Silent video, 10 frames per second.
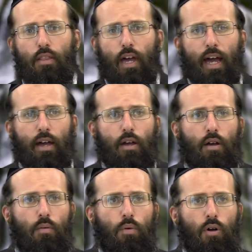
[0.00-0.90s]
that
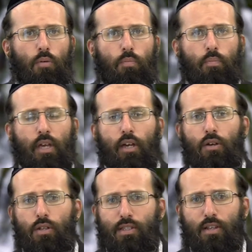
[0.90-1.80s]
will be a
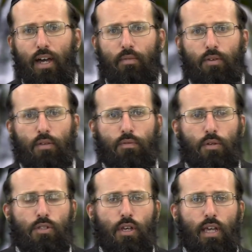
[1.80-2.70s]
good sign for the
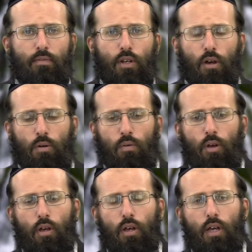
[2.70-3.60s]
future, even though
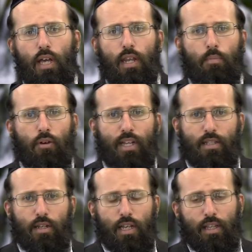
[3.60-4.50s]
in the
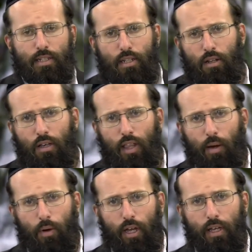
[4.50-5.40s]
present it doesn't look
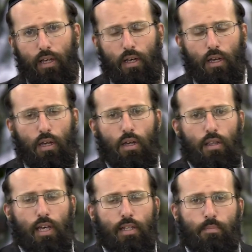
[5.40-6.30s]
that way.
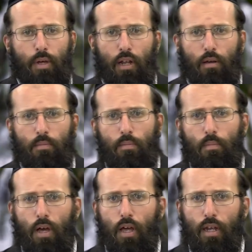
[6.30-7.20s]
There's Bilam
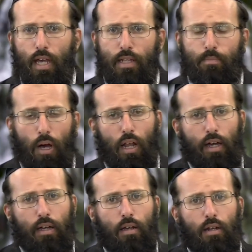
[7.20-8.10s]
and there's
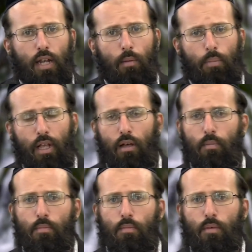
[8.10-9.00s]
Balak. Now
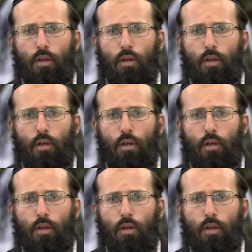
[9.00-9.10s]
Bilam